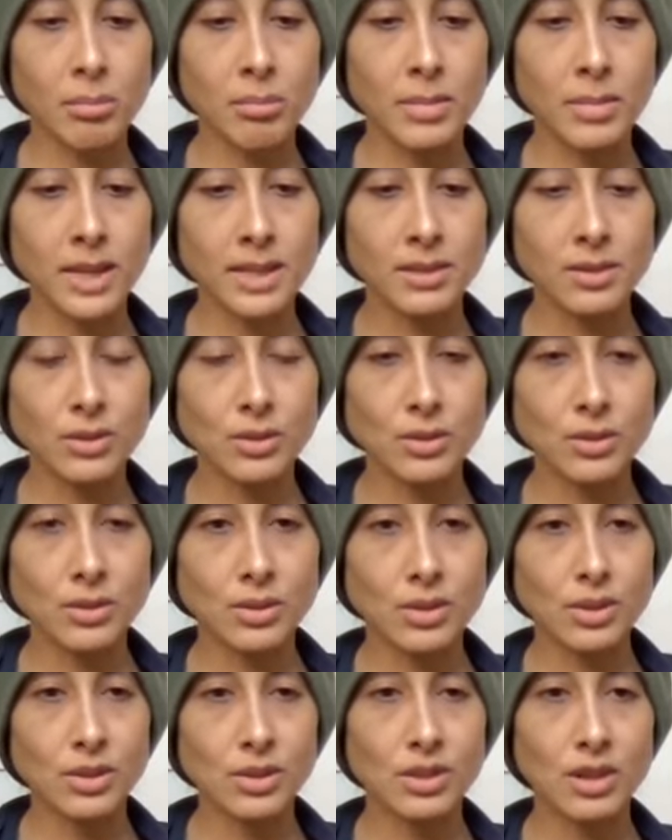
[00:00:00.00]

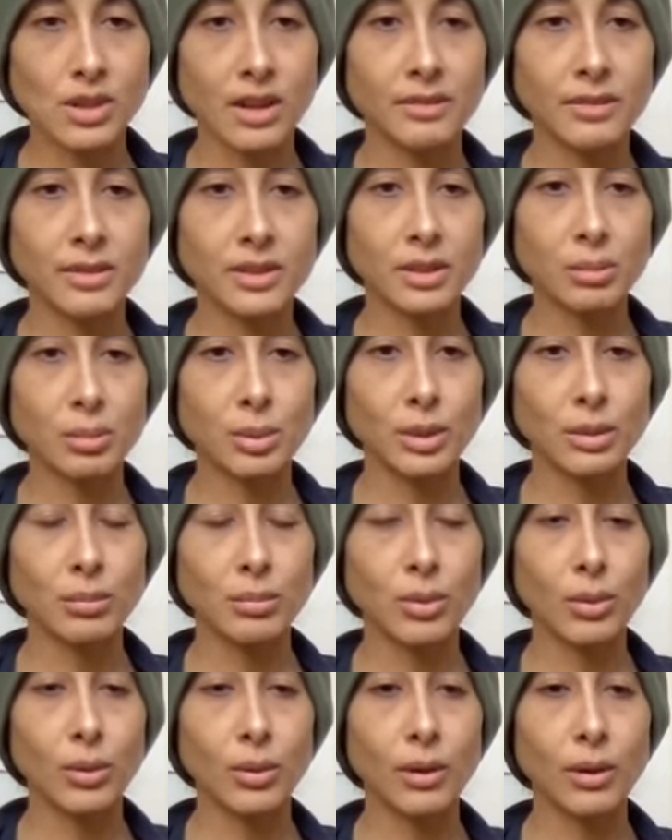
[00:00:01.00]
muscles to soften a
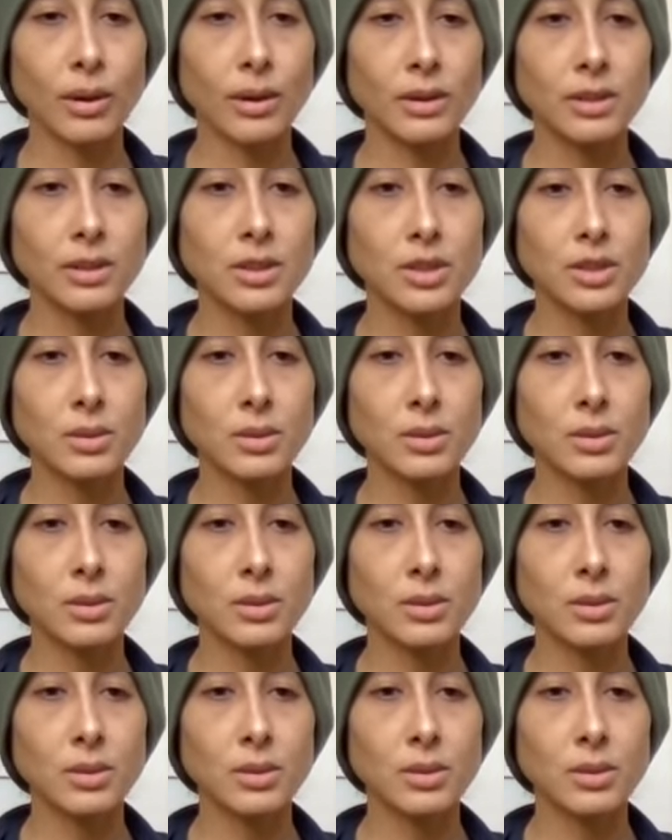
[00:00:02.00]
bit more,